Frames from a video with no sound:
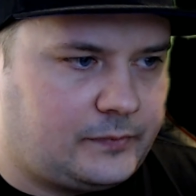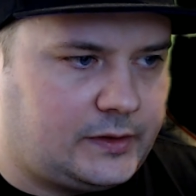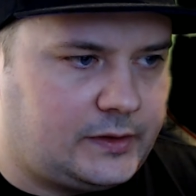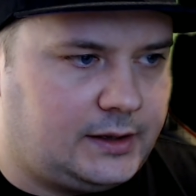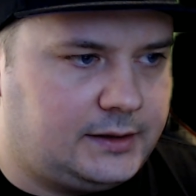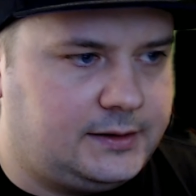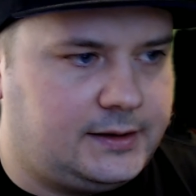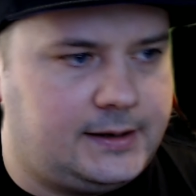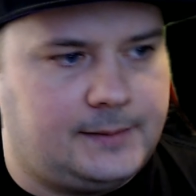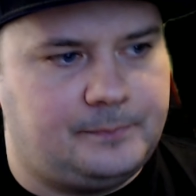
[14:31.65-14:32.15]

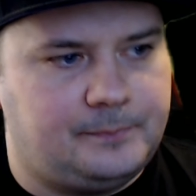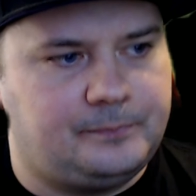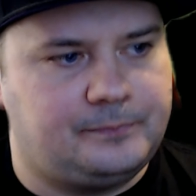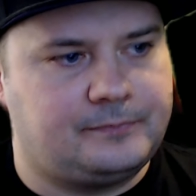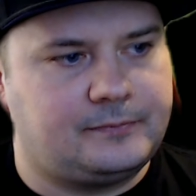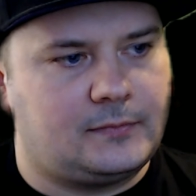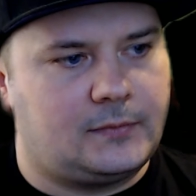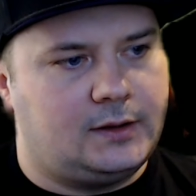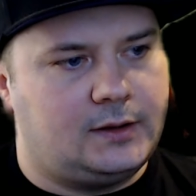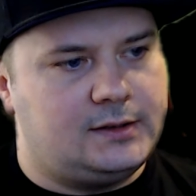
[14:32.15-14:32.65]
and there,
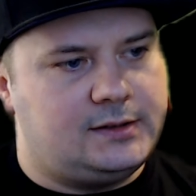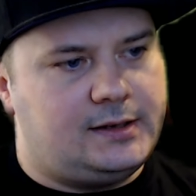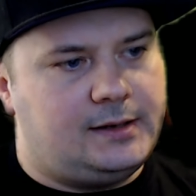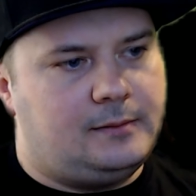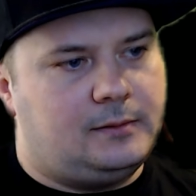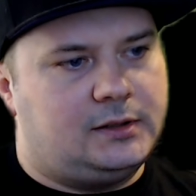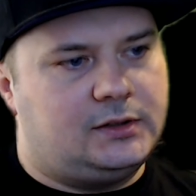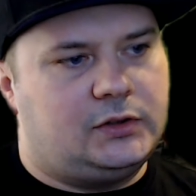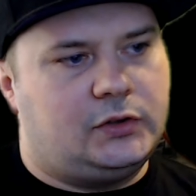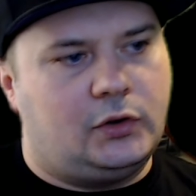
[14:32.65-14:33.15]
you
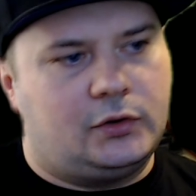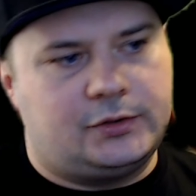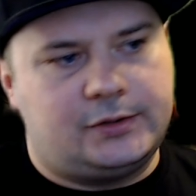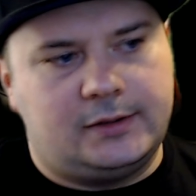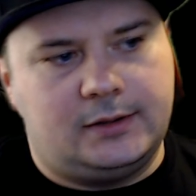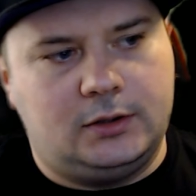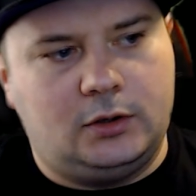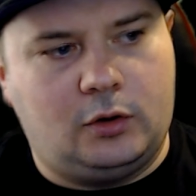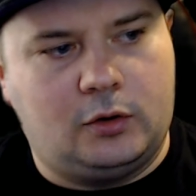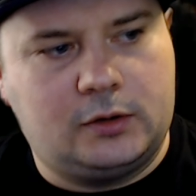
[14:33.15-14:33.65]
see it
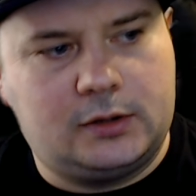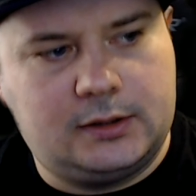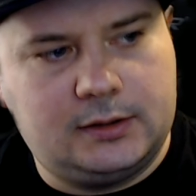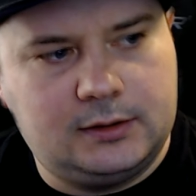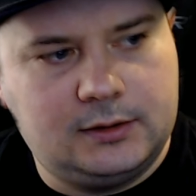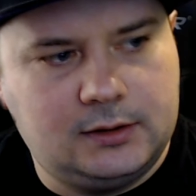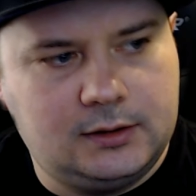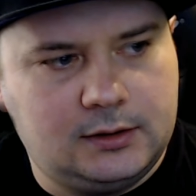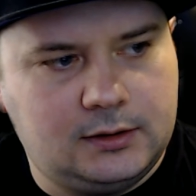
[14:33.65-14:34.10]
doesn't look.